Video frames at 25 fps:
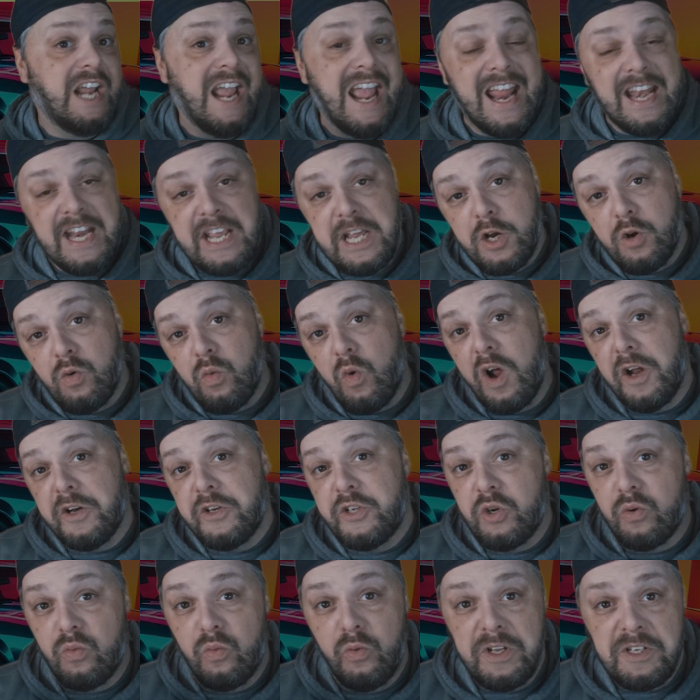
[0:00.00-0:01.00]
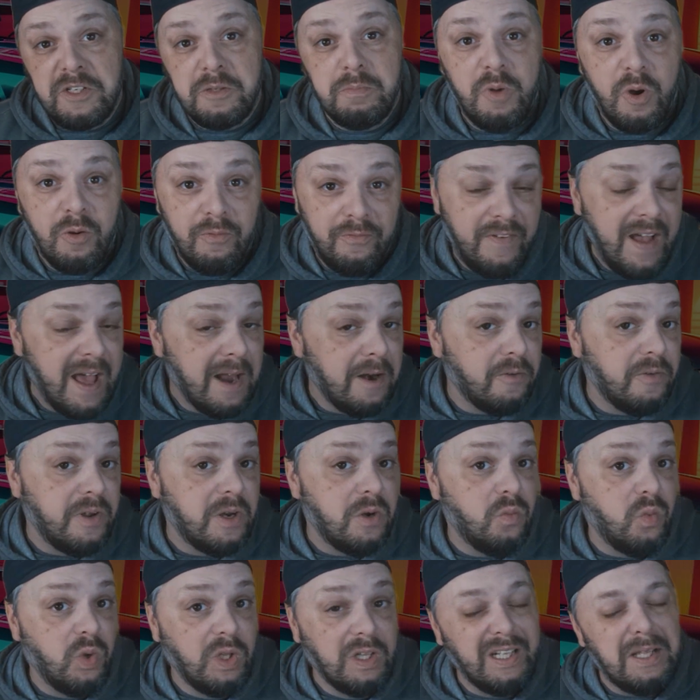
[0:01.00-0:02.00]
any Gran Turismo
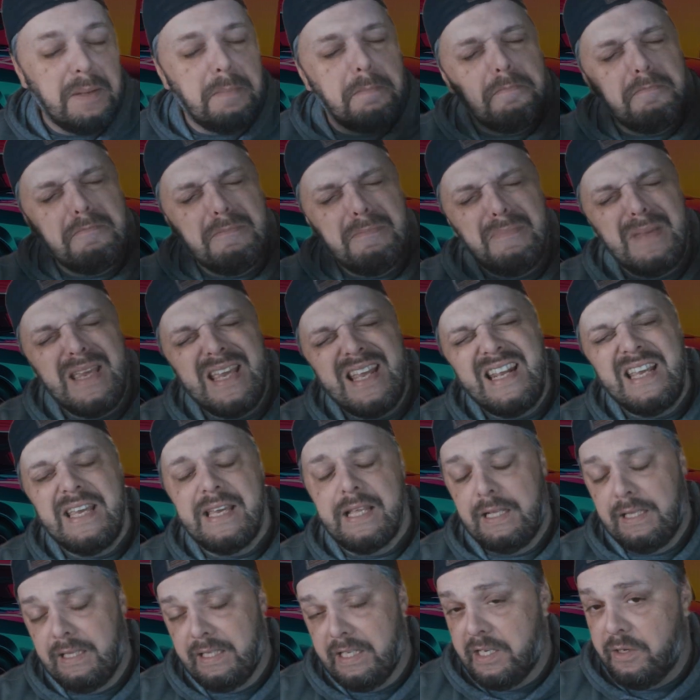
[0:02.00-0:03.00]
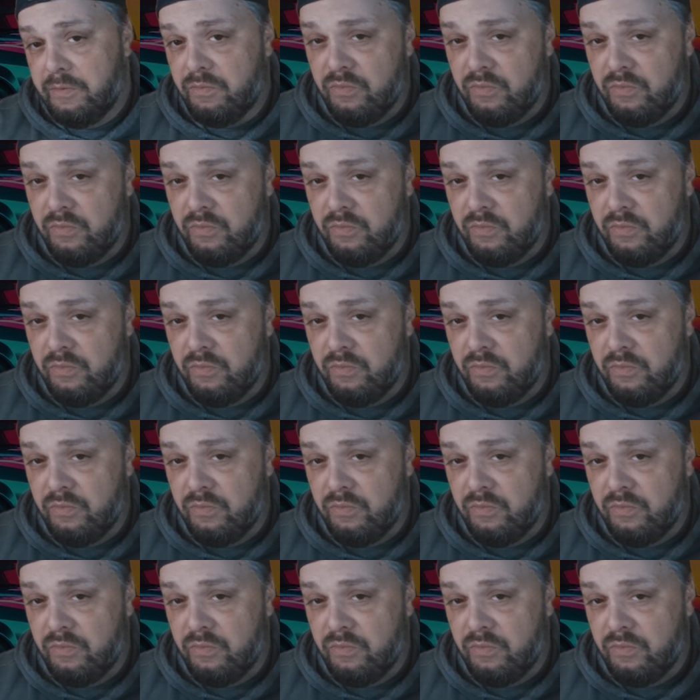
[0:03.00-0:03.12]
veteran will immediately